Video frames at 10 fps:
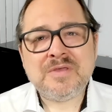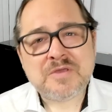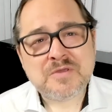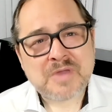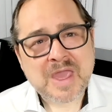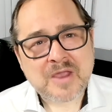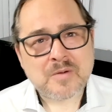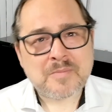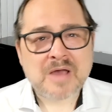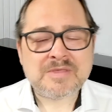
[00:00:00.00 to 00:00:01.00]
that you care
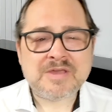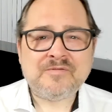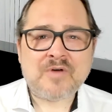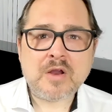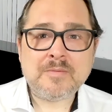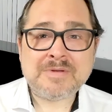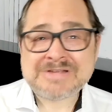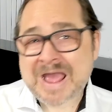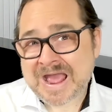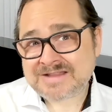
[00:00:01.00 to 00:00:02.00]
about the environment
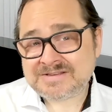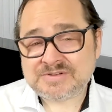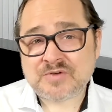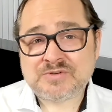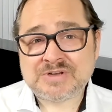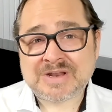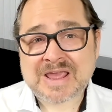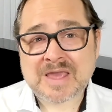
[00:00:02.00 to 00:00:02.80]
and socially